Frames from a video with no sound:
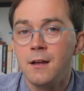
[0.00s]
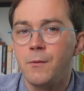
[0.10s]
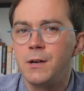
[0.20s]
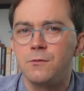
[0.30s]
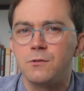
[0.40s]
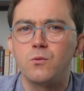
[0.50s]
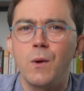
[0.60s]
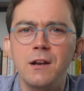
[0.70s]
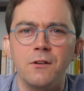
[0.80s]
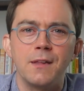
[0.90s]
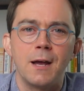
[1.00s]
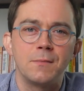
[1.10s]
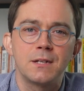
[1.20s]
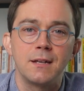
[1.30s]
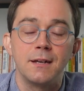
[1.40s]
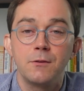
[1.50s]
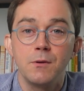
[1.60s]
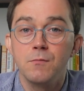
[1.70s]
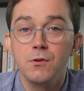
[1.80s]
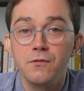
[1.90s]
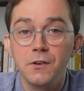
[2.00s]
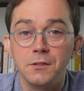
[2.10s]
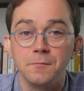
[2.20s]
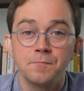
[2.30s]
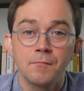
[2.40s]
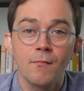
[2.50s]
We don't dwell on that mistake, we move on.